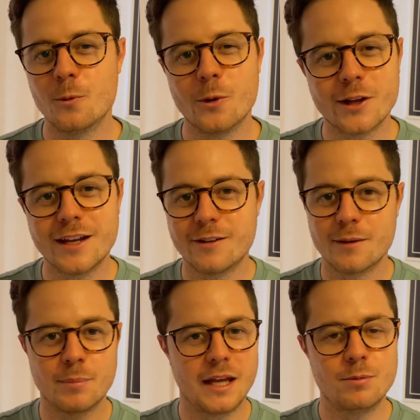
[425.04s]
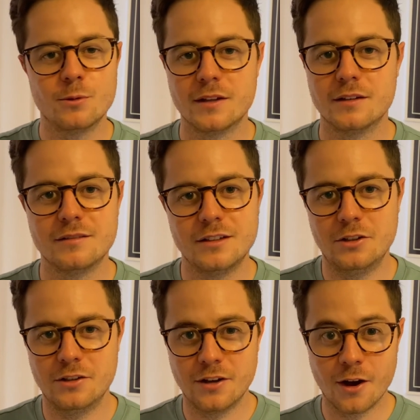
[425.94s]
Working around people that you
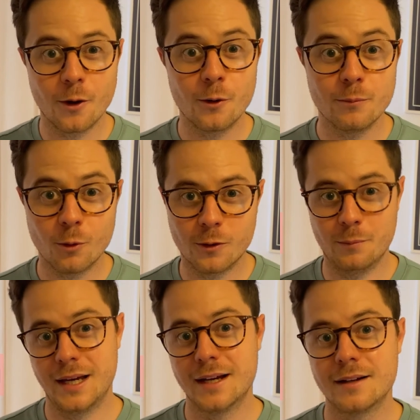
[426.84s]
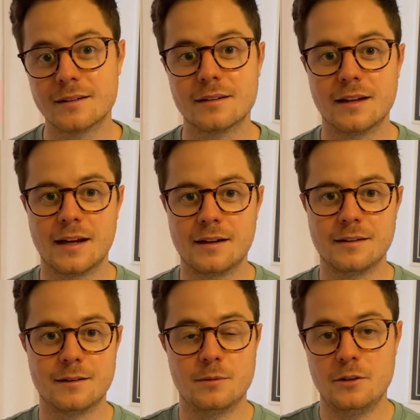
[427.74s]
know more about
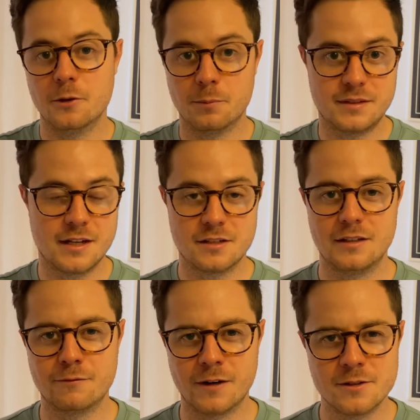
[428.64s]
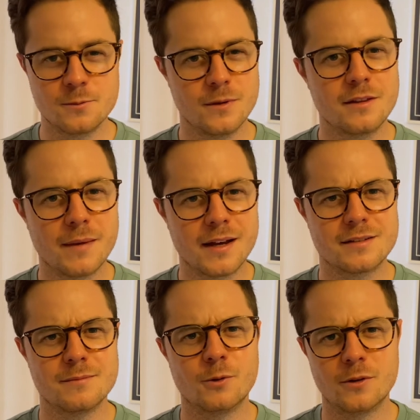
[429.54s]
and you're potentially friends with makes
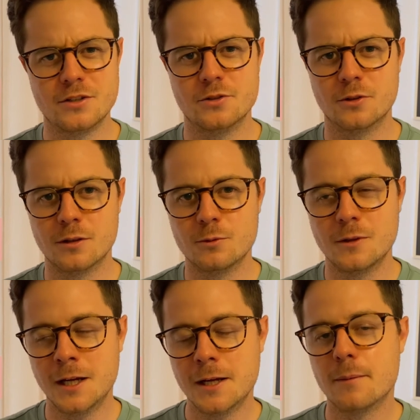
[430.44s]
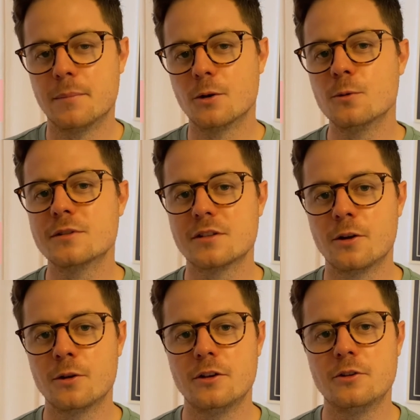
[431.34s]
it more enjoyable, but also
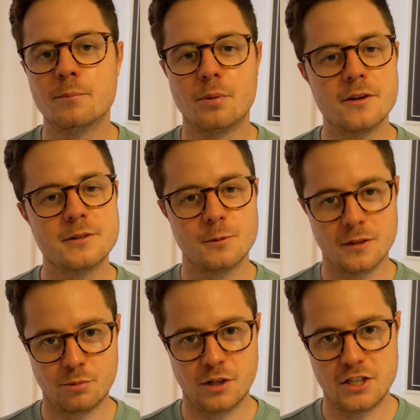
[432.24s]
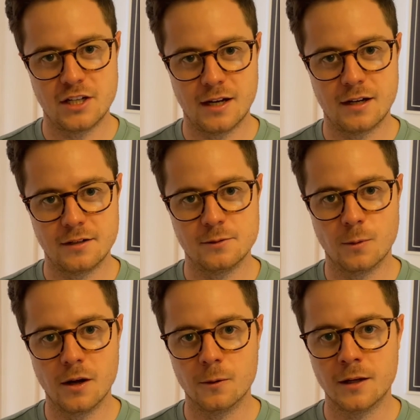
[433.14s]
your boss will appreciate it as
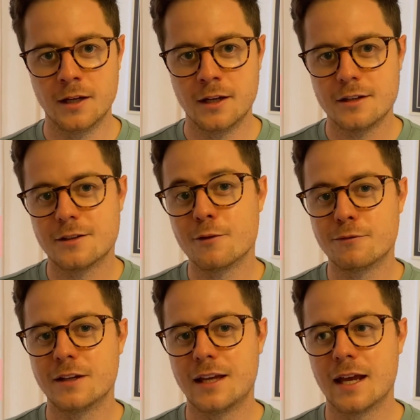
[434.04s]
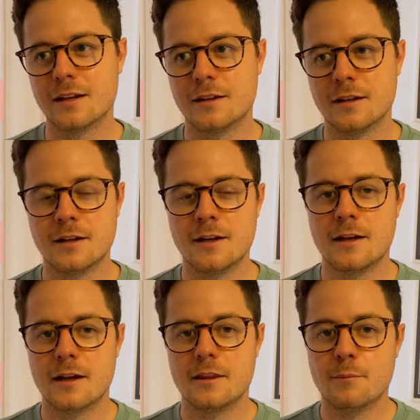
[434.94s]
well. Don't forget that
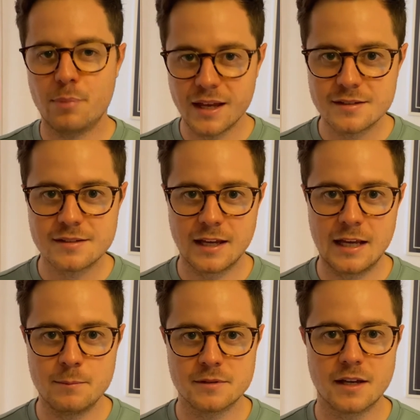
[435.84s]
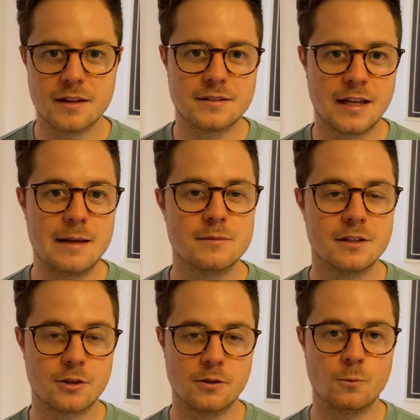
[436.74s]
the best teams are the teams
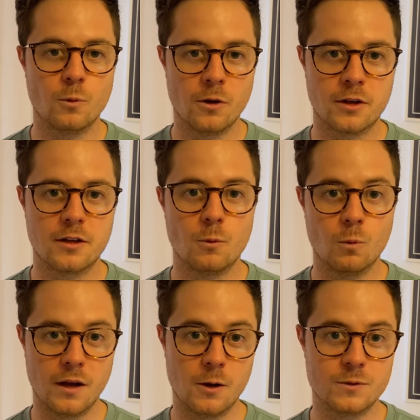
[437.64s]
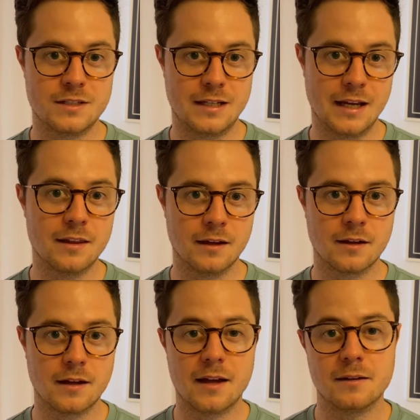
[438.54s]
that can work well together,
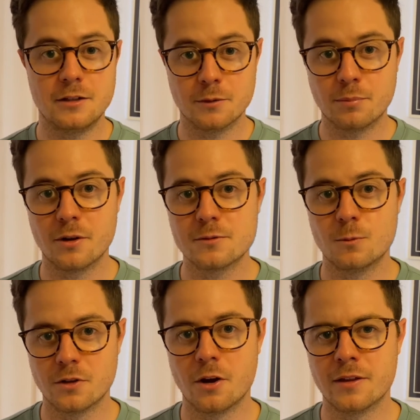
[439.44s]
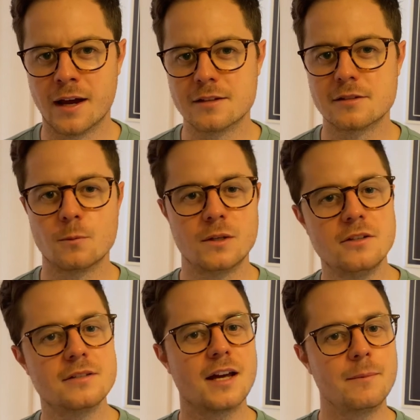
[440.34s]
and your boss will know that. So when you
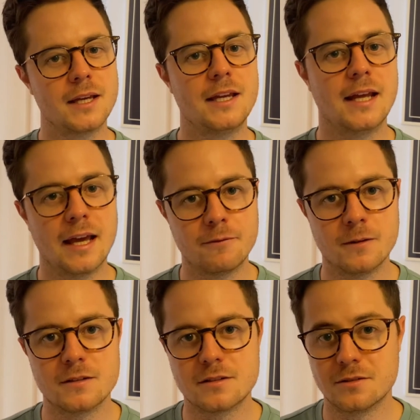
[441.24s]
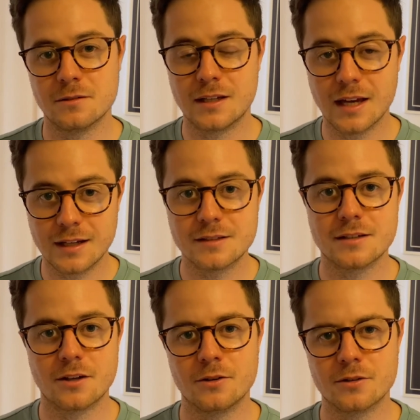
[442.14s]
start making efforts to getting to
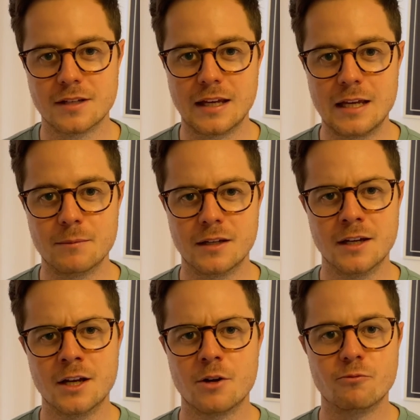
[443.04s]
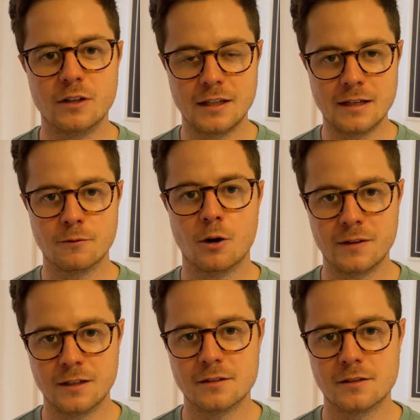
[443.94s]
know your team and really
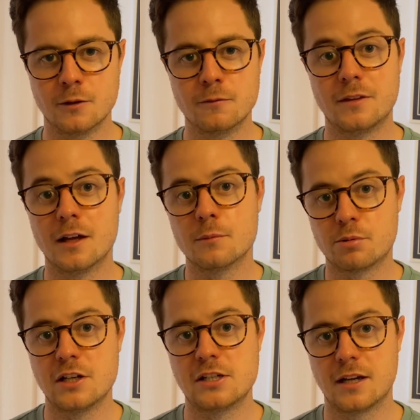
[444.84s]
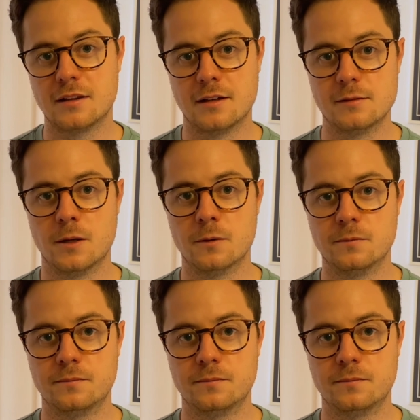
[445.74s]
involving yourself, they'll appreciate that as well.